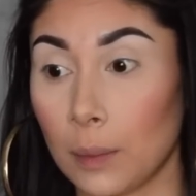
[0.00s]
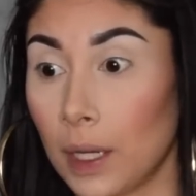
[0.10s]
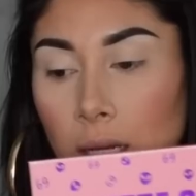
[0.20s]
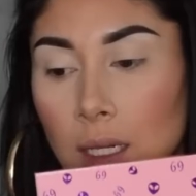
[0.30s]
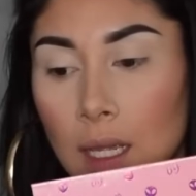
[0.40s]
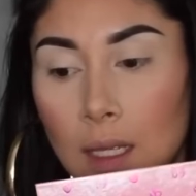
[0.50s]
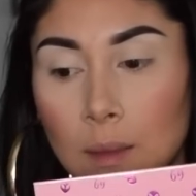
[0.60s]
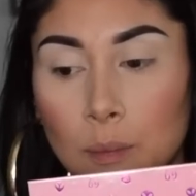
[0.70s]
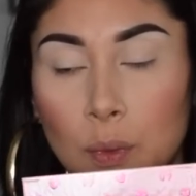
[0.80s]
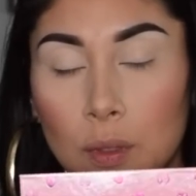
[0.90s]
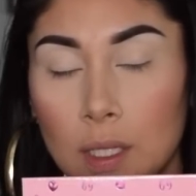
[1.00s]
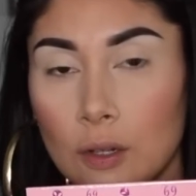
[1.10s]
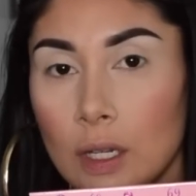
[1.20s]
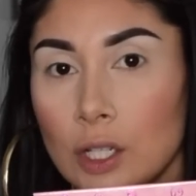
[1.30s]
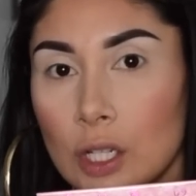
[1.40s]
and Beauty
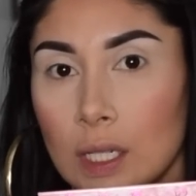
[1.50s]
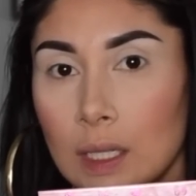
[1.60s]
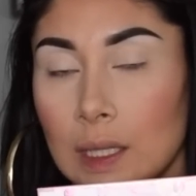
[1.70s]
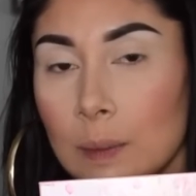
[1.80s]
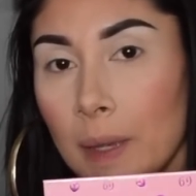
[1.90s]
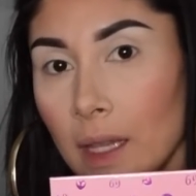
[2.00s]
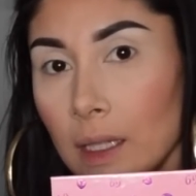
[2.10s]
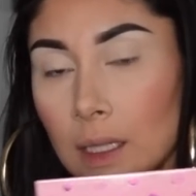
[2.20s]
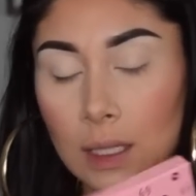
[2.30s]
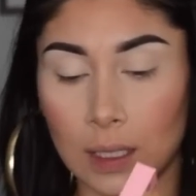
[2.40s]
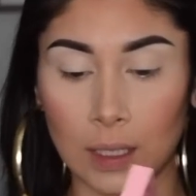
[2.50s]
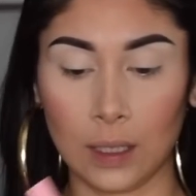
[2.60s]
Creations palette.